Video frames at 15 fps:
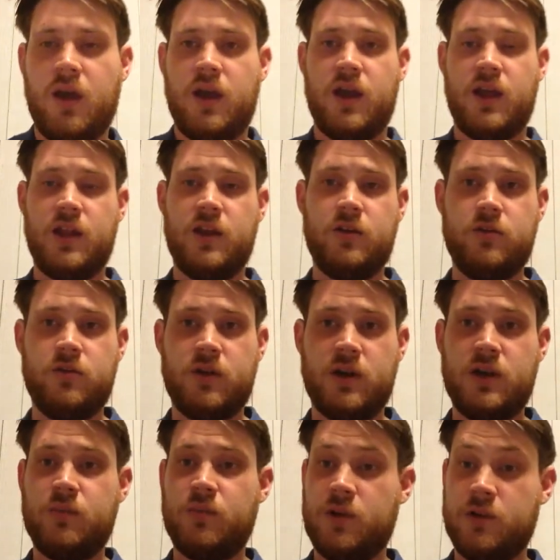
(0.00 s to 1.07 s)
Hello
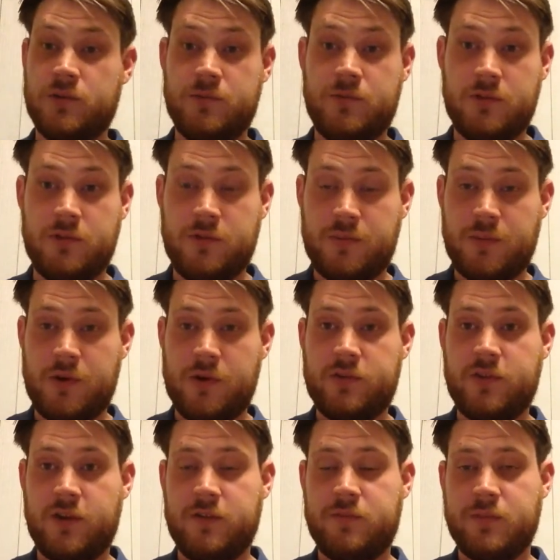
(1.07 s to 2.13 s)
and welcome to the Spirit
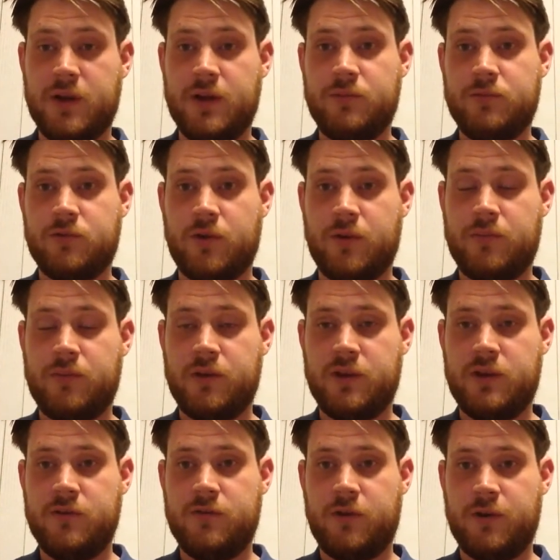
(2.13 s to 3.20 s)
Safe. My name's Rob.
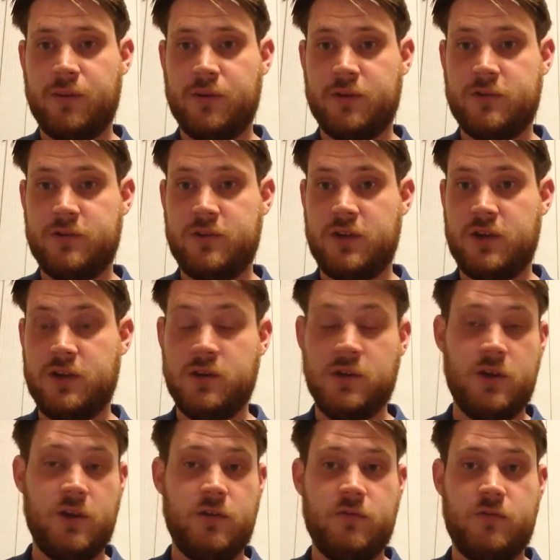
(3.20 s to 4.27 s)
Thank you very much indeed
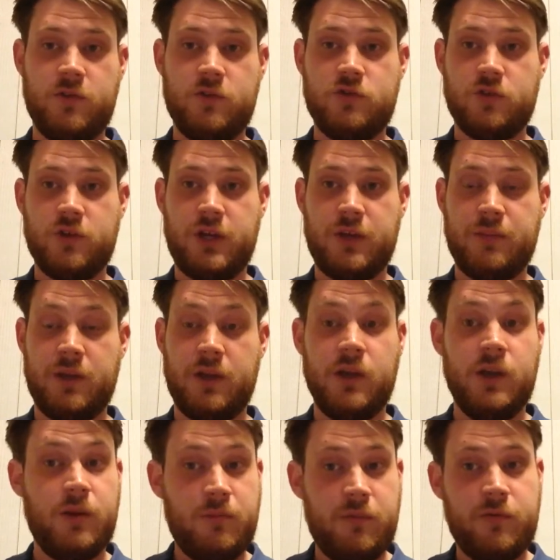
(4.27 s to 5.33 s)
for joining me.
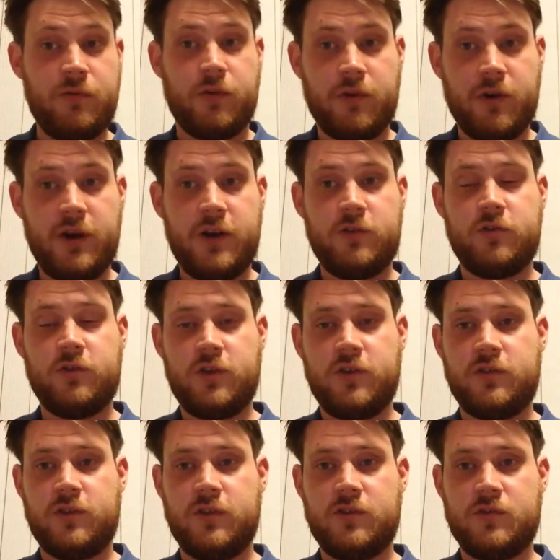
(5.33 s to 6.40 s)
Before I
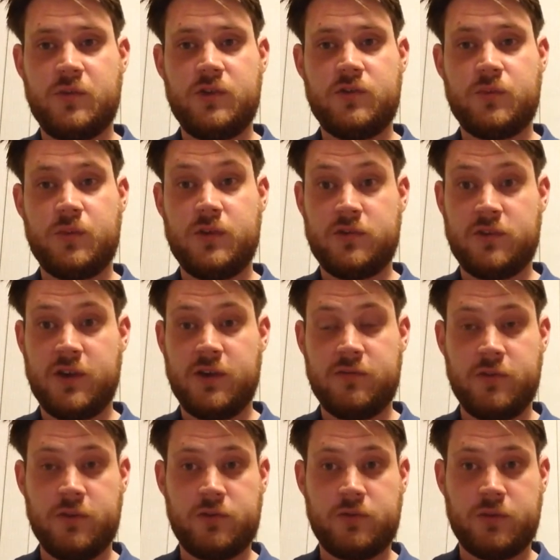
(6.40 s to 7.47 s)
introduce this week's whisky, I
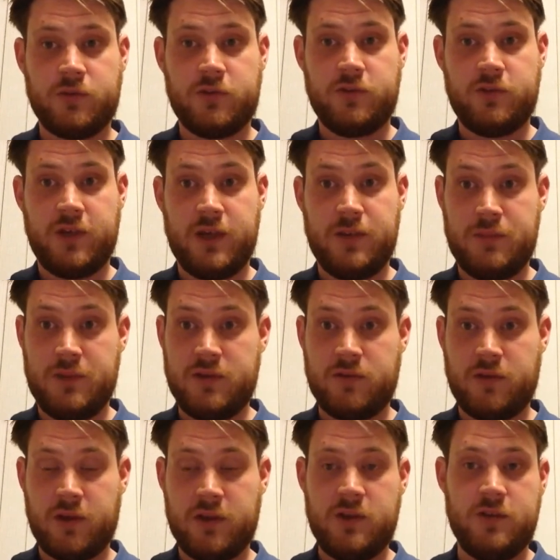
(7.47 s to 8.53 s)
first want to say a big
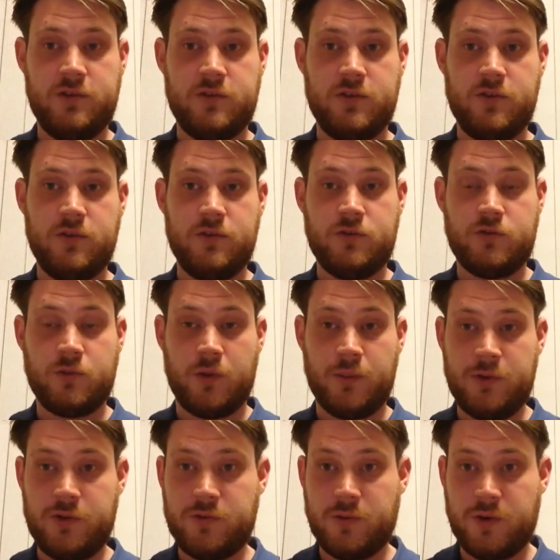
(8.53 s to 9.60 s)
thank you to
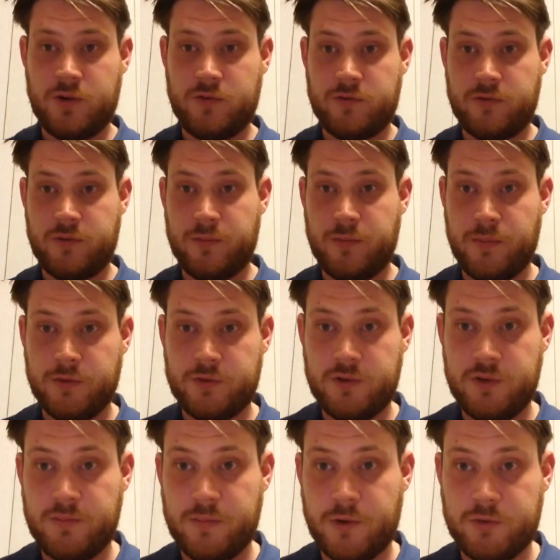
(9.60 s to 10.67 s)
Swami Suave from
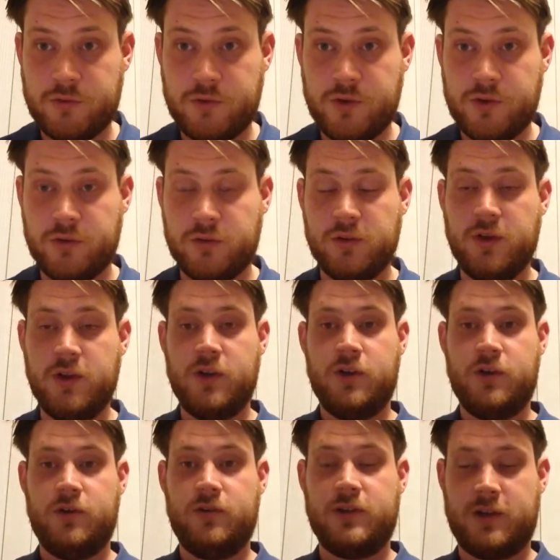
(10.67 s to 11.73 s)
Malted in Montreal,
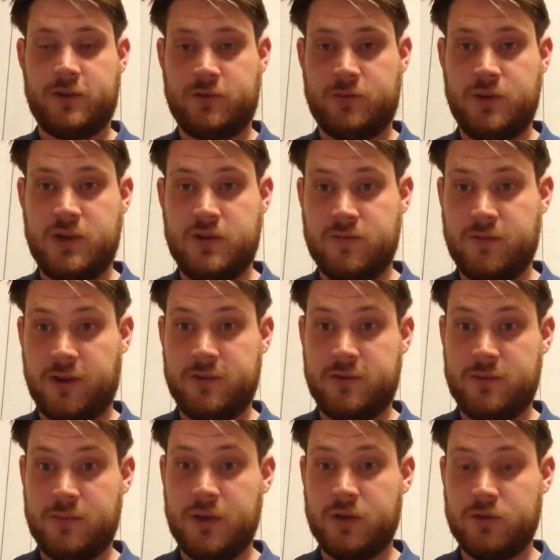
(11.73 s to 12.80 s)
who last week
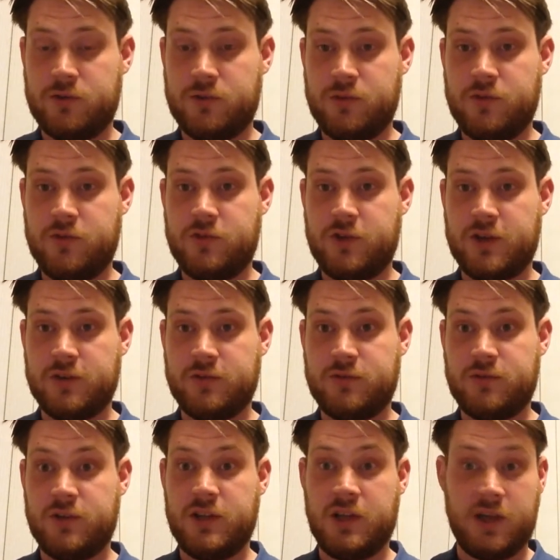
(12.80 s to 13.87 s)
invited me onto his channel
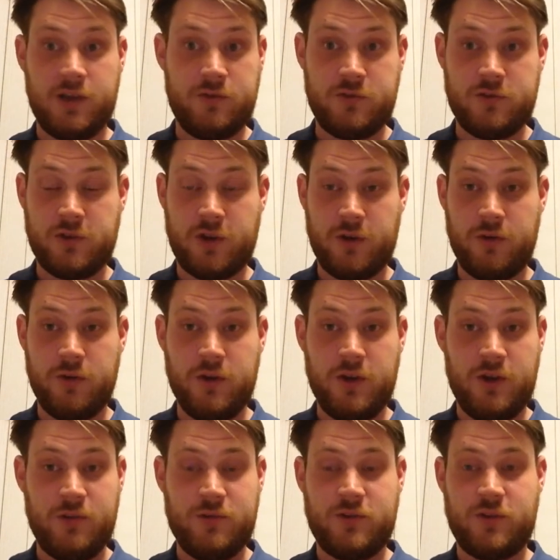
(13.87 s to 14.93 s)
for a live show,
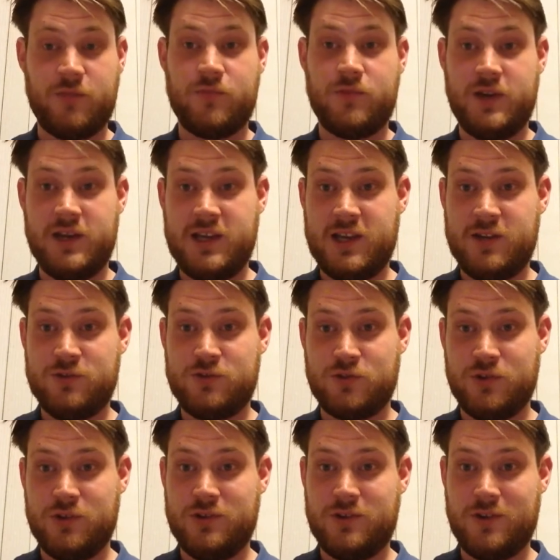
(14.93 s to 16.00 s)
which I really
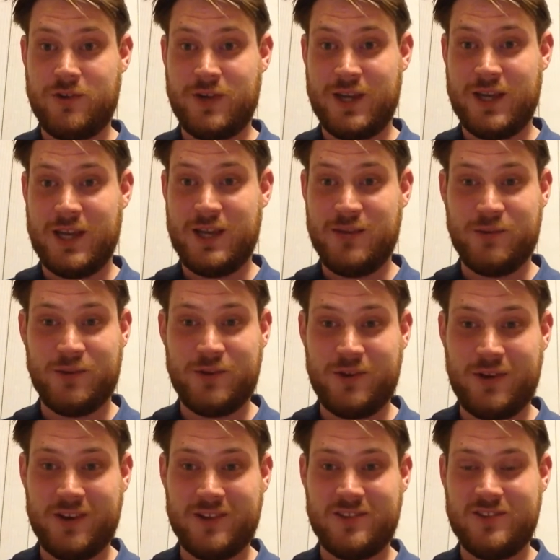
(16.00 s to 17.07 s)
enjoyed doing. Anyone who
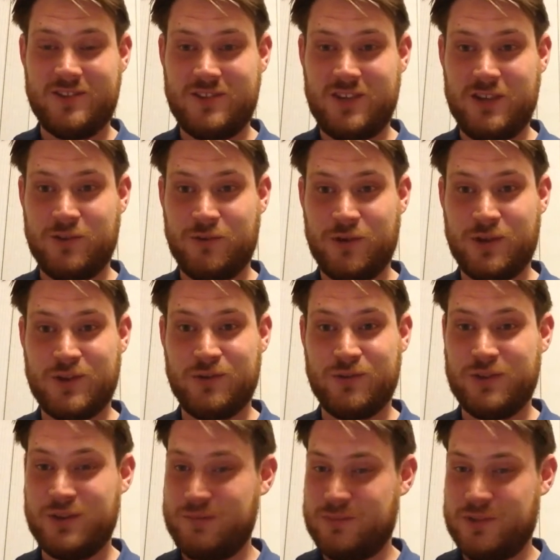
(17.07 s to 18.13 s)
hasn't seen the
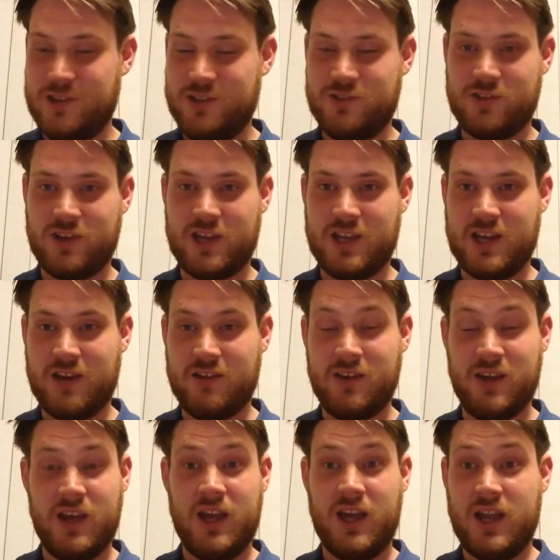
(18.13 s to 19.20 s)
recording, please check it out.
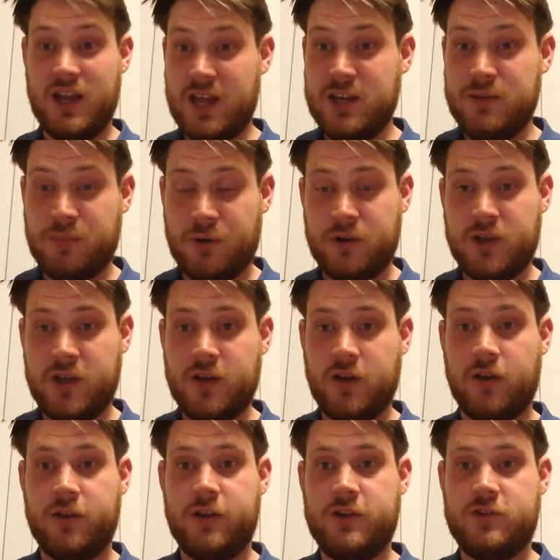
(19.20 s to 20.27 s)
And anybody
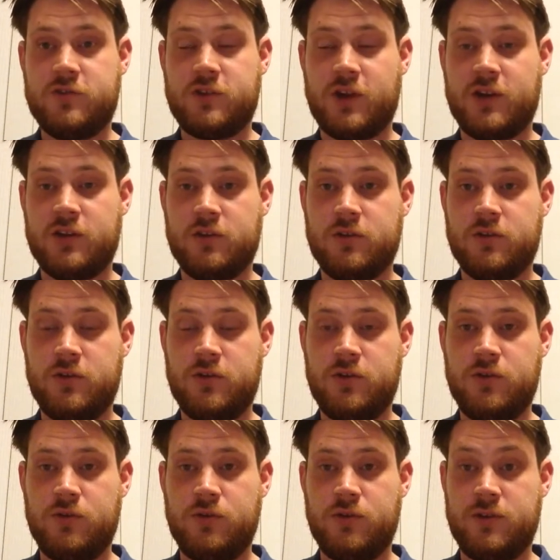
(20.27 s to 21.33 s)
on this channel
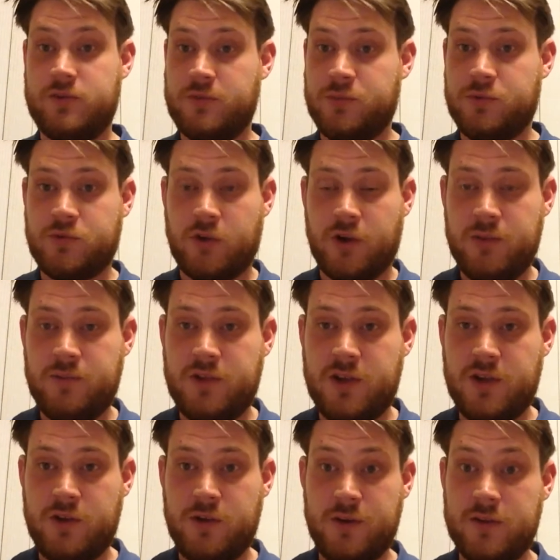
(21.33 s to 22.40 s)
who is subscribed
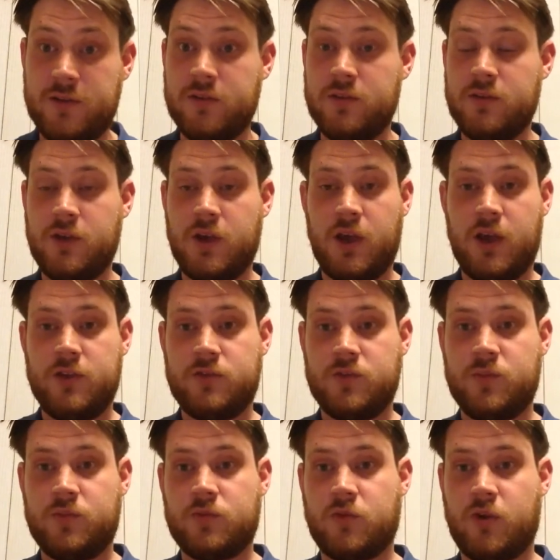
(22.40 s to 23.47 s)
here, who isn't
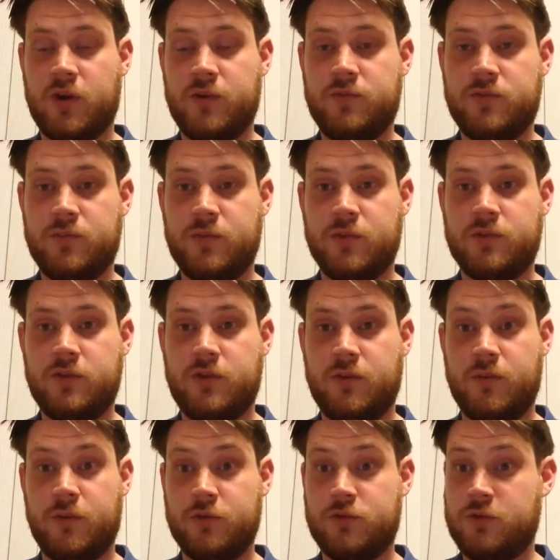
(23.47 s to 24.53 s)
subscribed to Malted
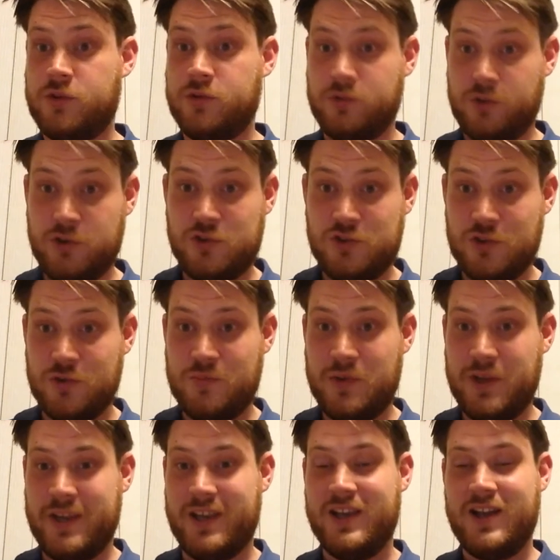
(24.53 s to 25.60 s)
on Montreal, you should
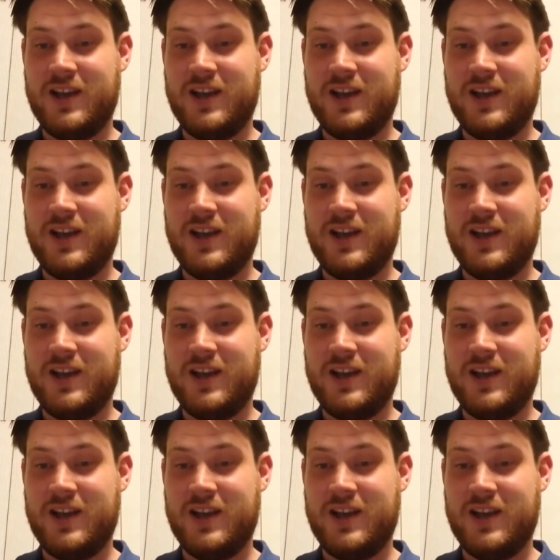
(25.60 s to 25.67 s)
be.